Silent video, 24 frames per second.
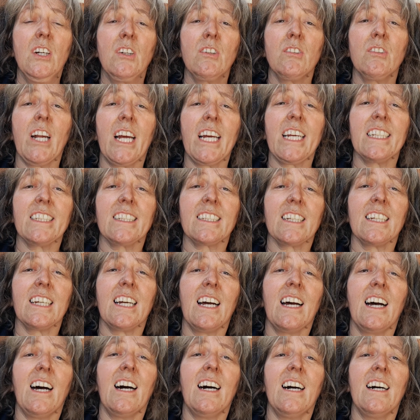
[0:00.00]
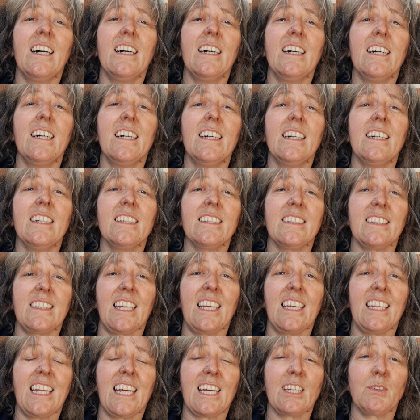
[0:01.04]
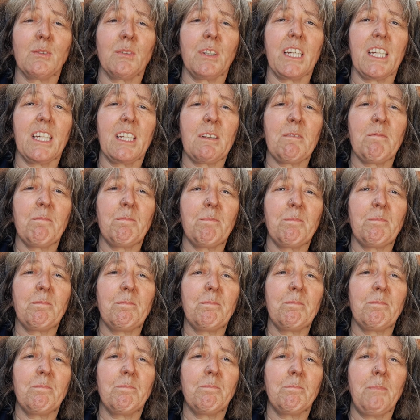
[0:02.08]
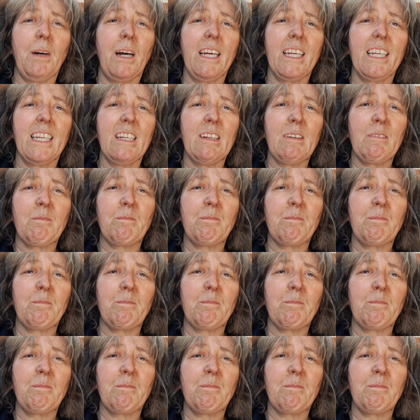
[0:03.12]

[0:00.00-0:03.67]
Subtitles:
Right, see you next week. Bye.